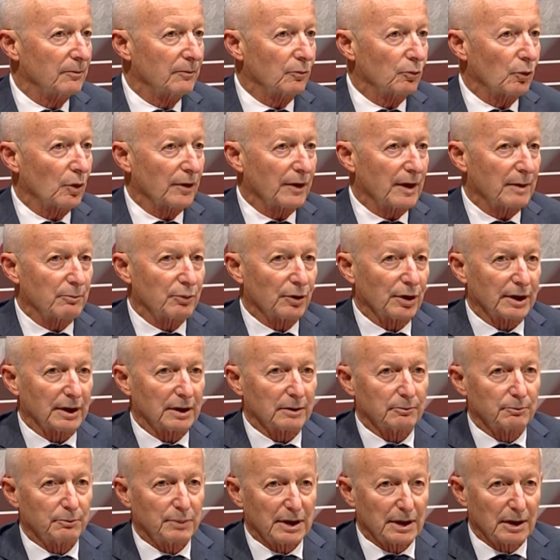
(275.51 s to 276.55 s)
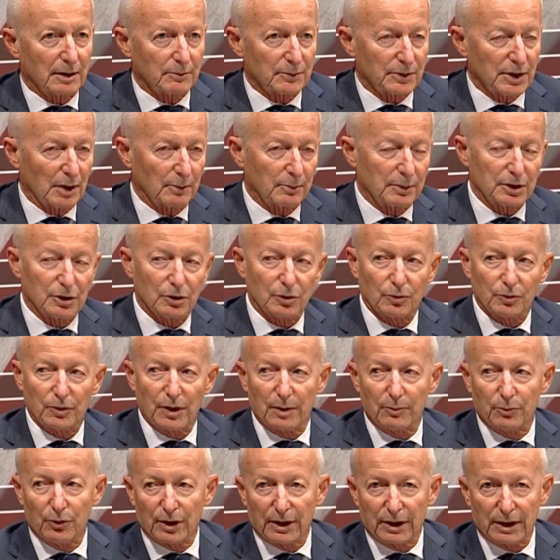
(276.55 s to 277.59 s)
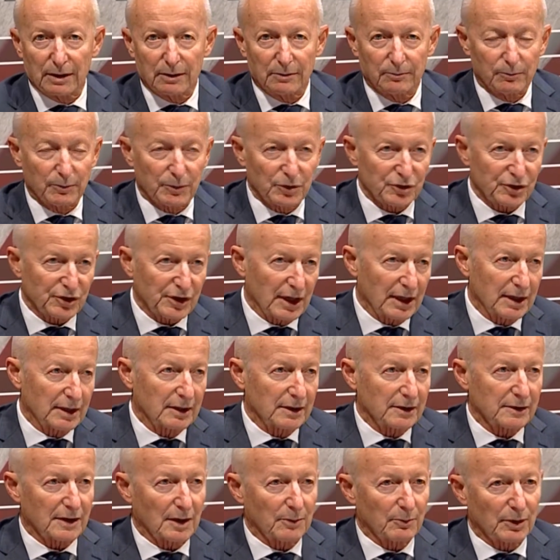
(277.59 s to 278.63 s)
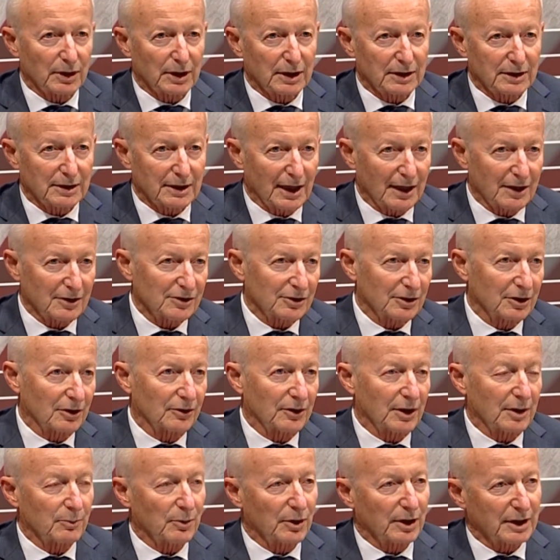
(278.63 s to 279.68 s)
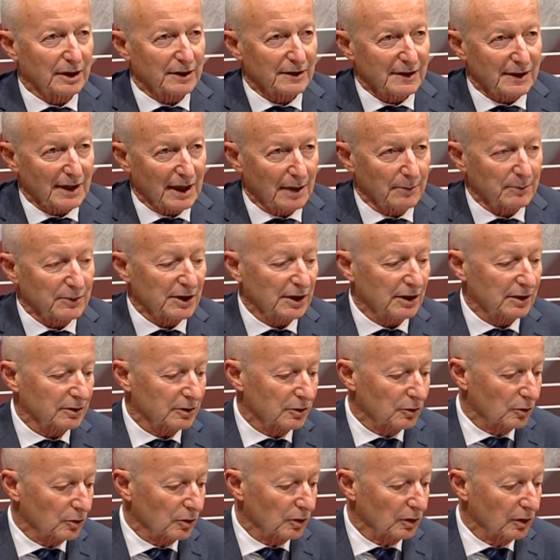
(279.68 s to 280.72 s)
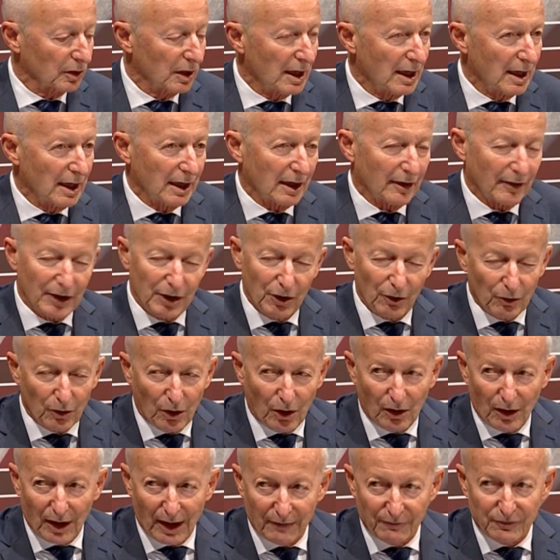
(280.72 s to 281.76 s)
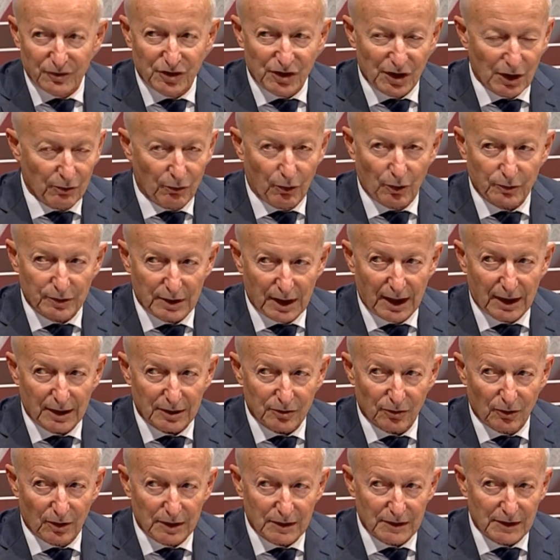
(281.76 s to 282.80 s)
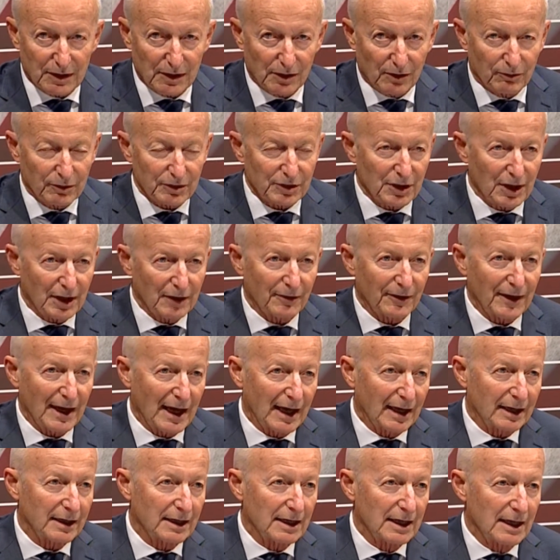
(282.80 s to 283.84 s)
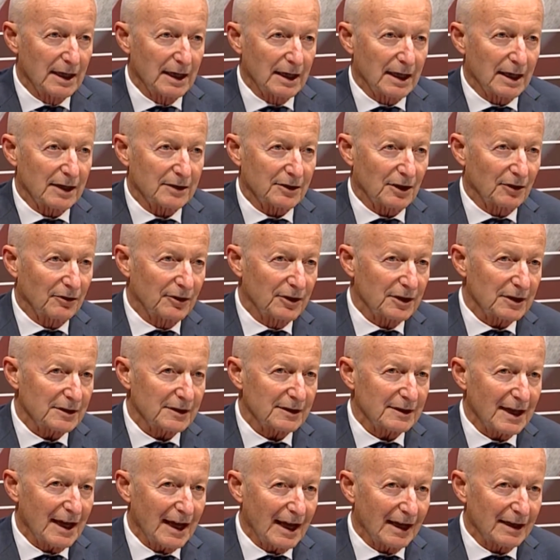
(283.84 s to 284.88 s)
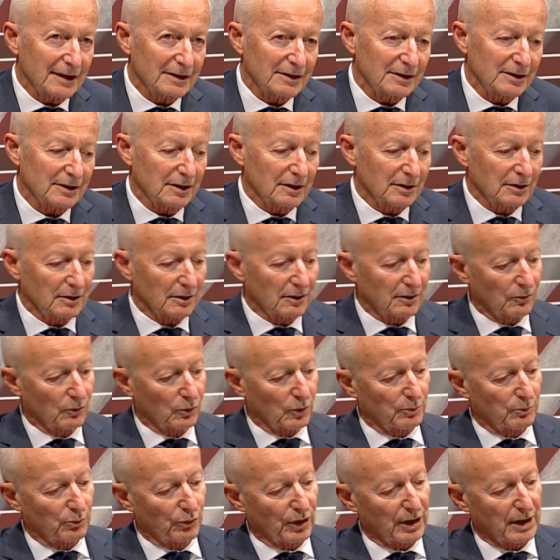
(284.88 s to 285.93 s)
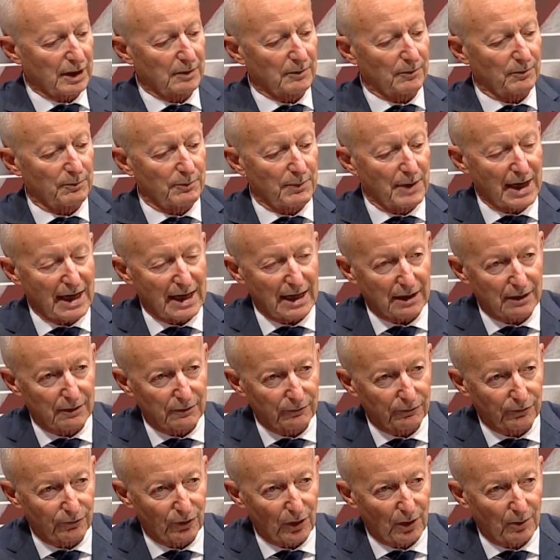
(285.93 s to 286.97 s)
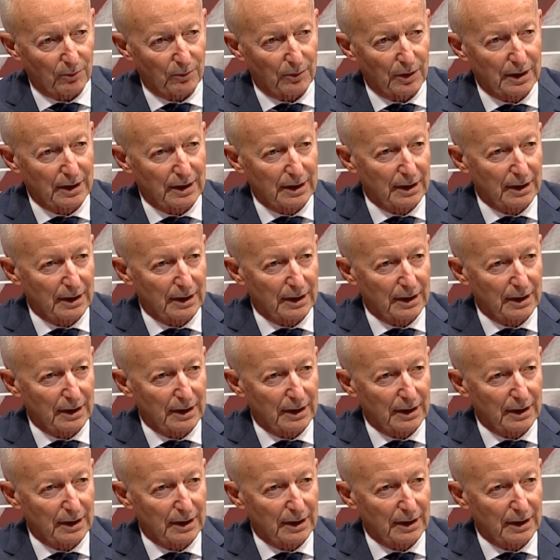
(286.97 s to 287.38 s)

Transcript: where they bring in BMW, they bring in Mercedes, they bring in Tesla, they bring in Samsung, Google, and they don't all have zero tax rates either. It's not that. It's that this tax would bring Maine from